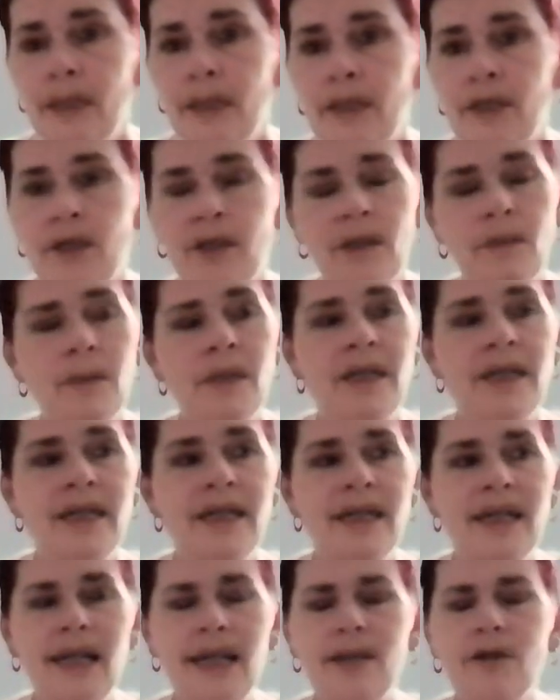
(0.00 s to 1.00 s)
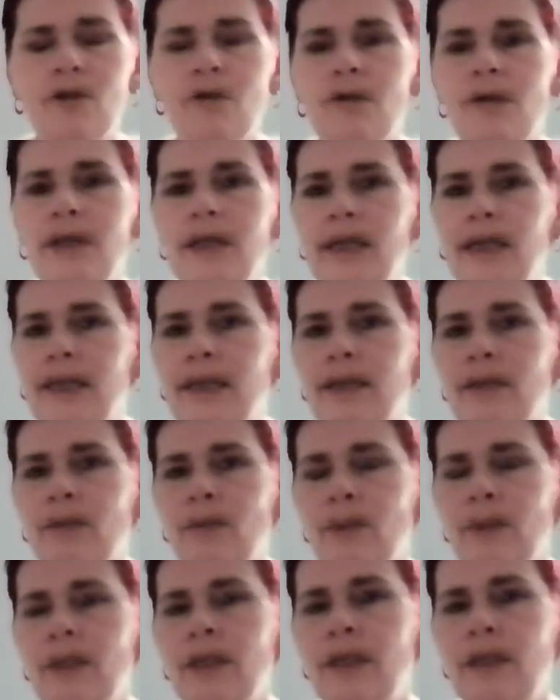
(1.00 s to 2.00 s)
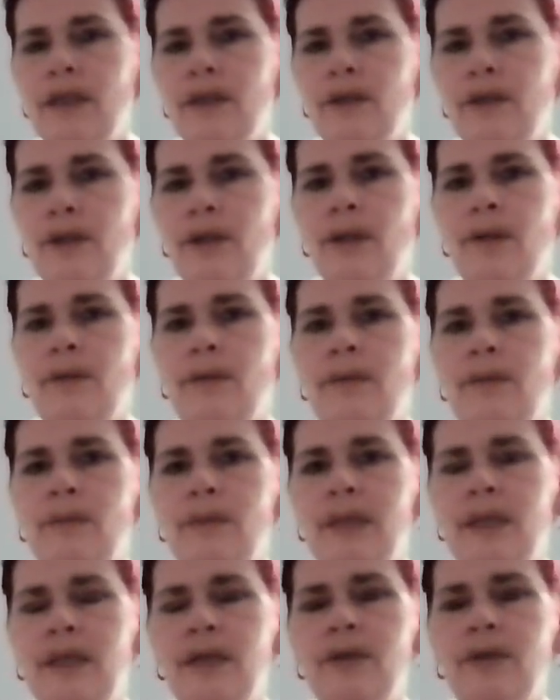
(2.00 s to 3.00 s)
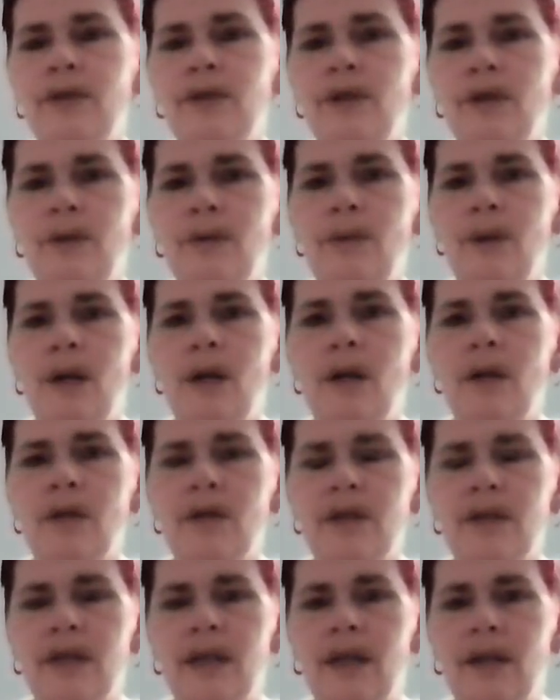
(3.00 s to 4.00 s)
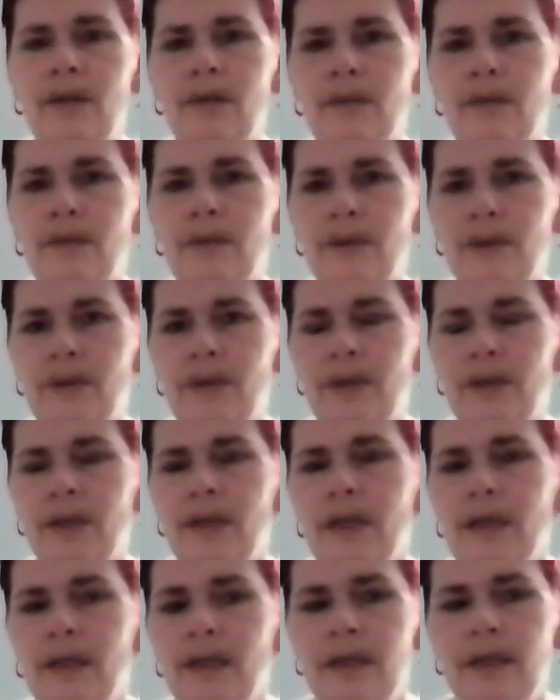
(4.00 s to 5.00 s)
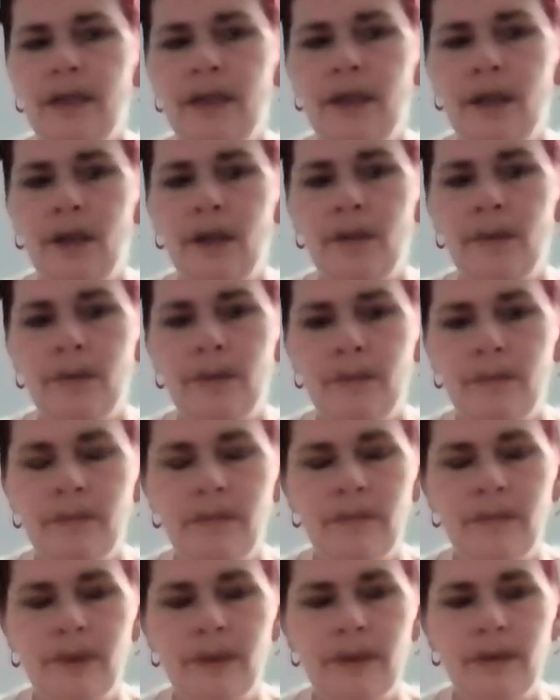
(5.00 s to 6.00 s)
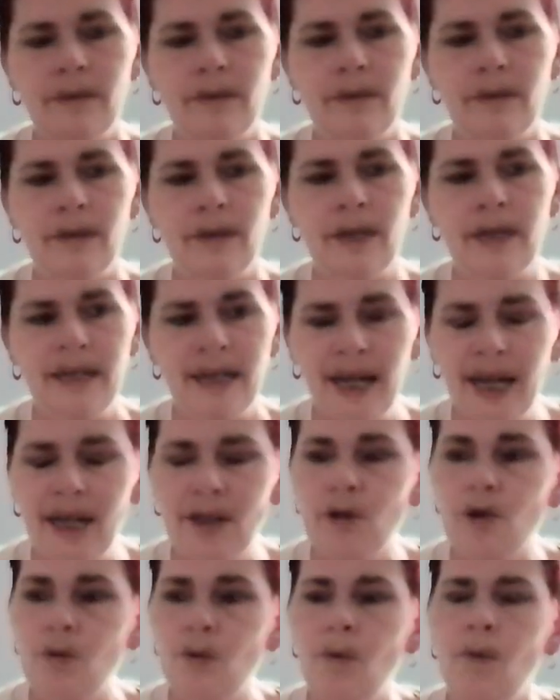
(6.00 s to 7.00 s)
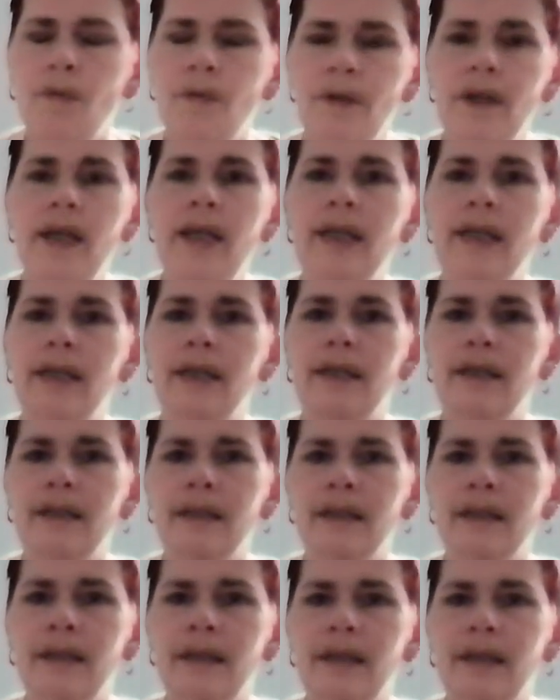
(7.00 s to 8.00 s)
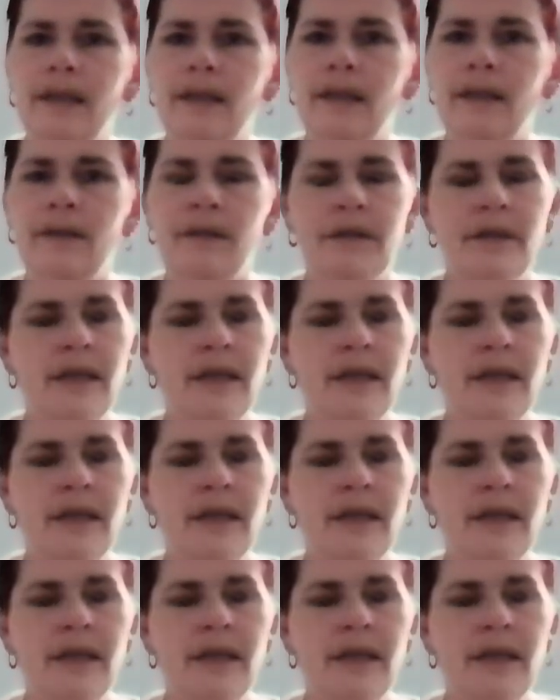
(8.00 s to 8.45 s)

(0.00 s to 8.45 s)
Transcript: It's something naturally that we can do ourselves, you know, a natural thing, and